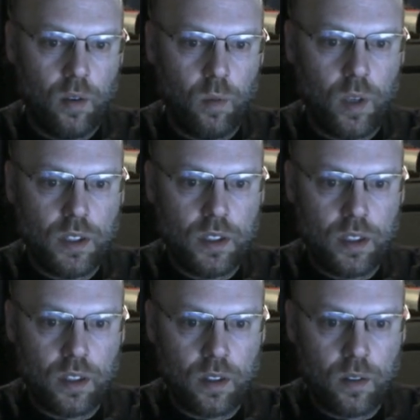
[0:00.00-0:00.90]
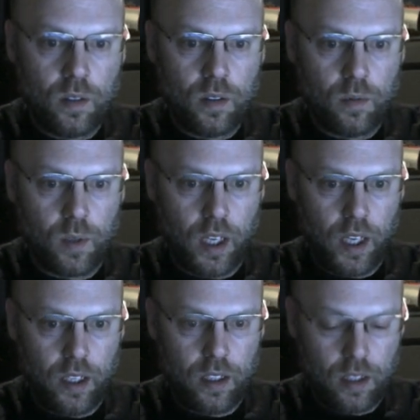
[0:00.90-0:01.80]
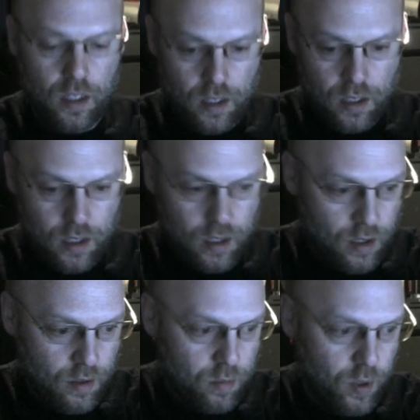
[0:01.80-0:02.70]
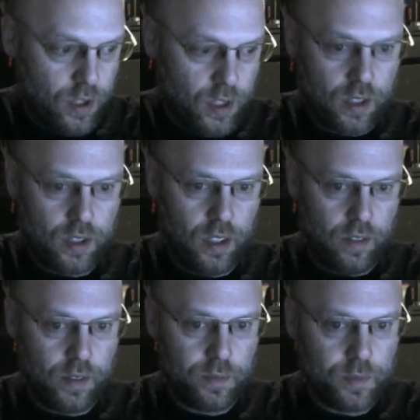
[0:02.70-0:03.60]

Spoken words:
1018.67.